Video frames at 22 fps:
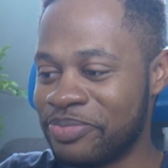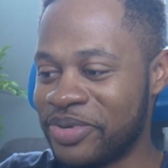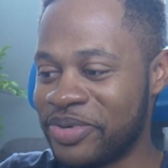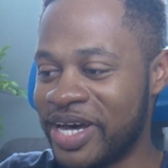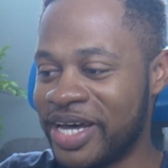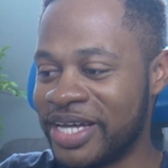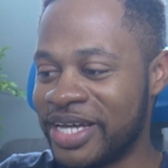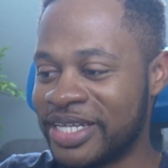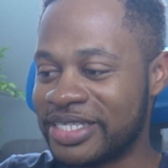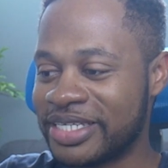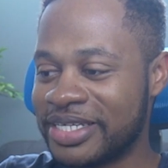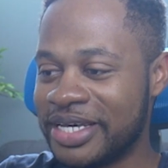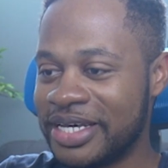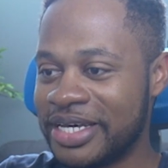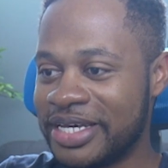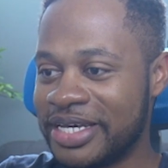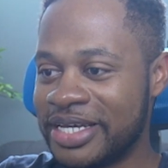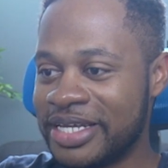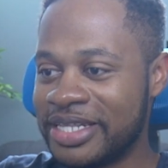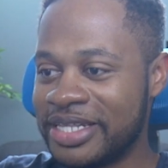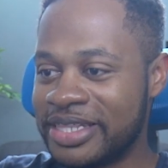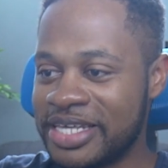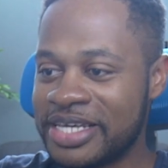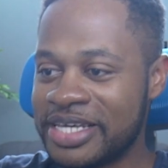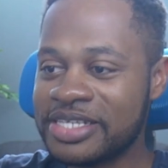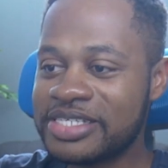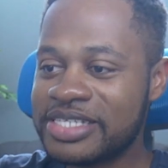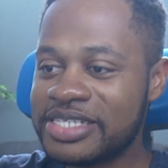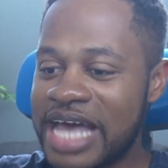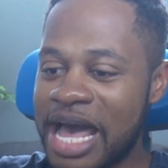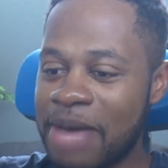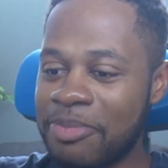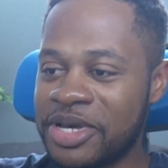But
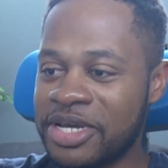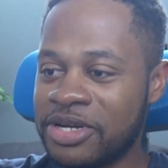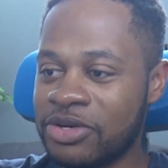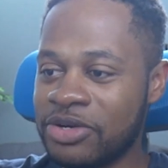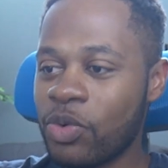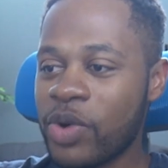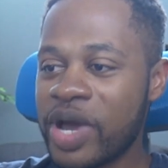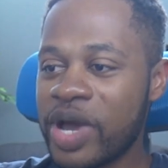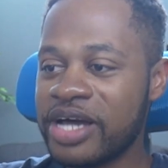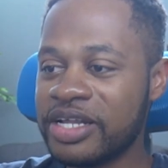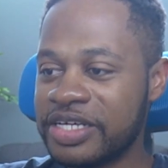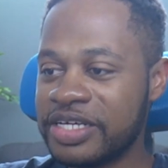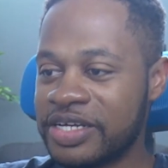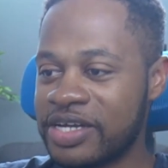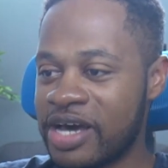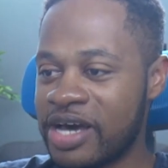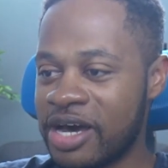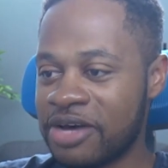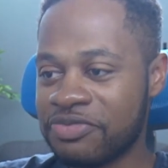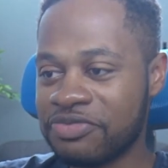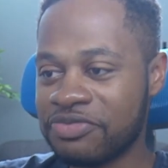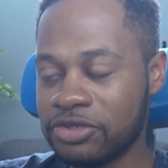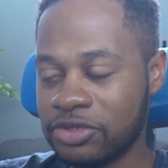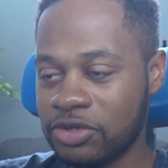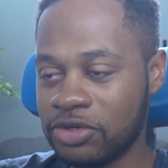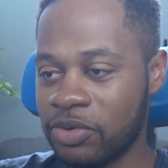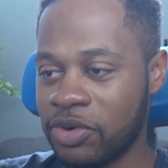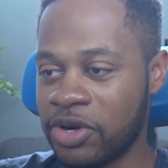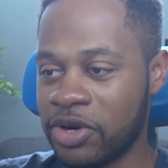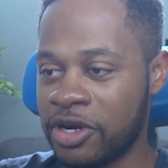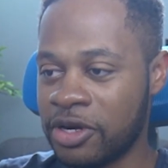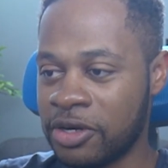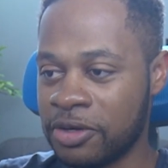things happened well enough to
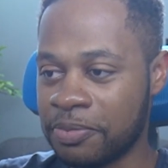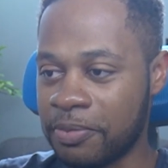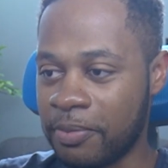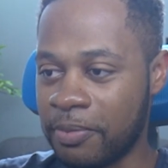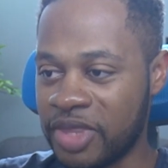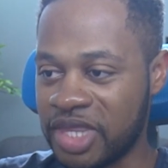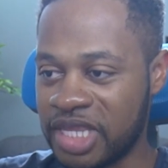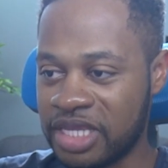where